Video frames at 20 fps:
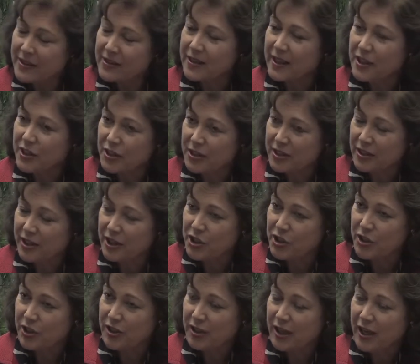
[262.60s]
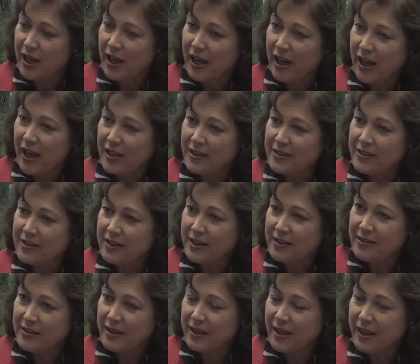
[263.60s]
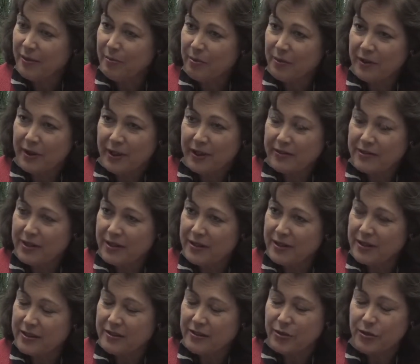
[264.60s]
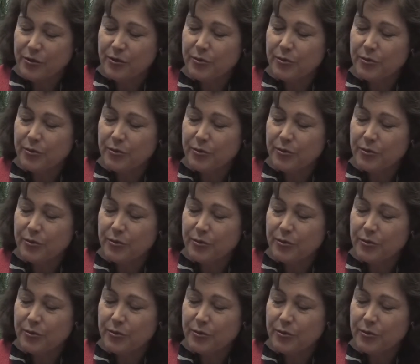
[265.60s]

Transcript: legislation, and says that he believes that this